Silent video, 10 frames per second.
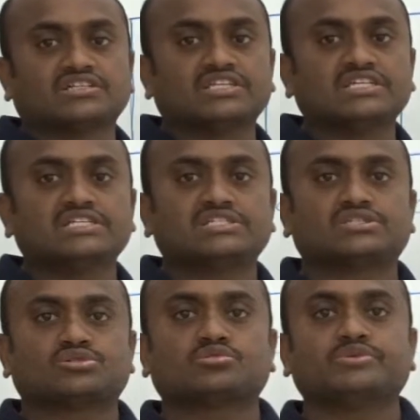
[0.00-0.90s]

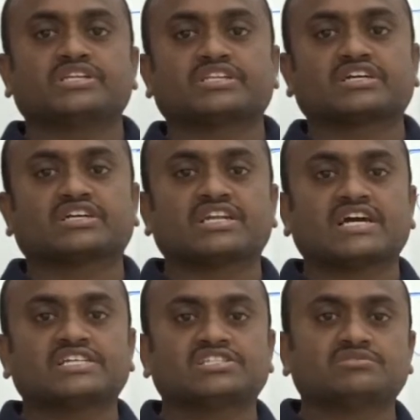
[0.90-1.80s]
needs to be
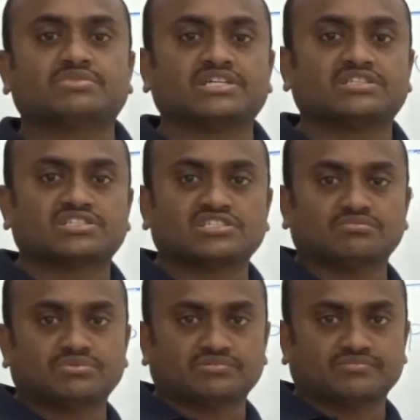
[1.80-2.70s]
recognized by the
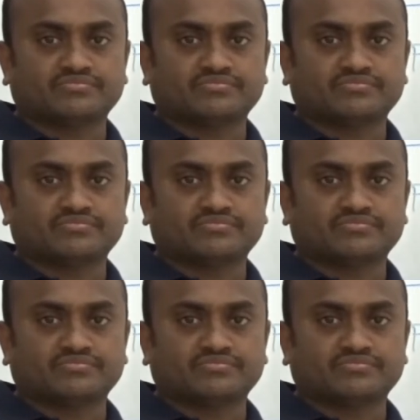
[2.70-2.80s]
CPU.